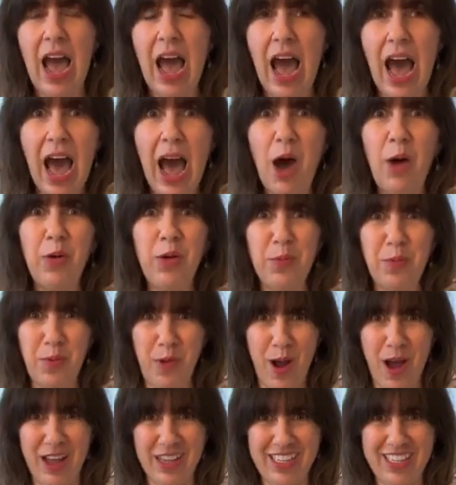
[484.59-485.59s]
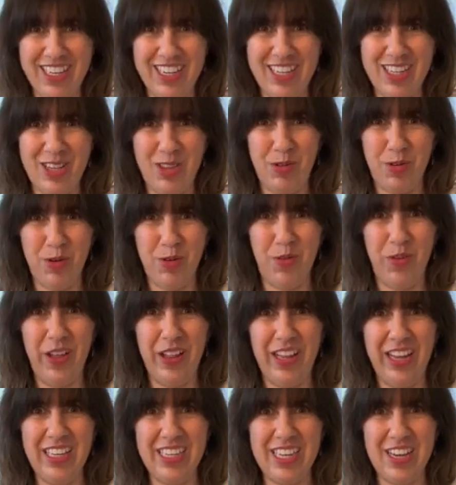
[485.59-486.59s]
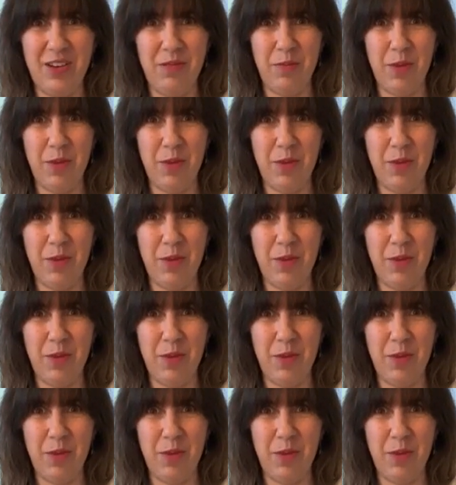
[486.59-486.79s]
how to process through feelings and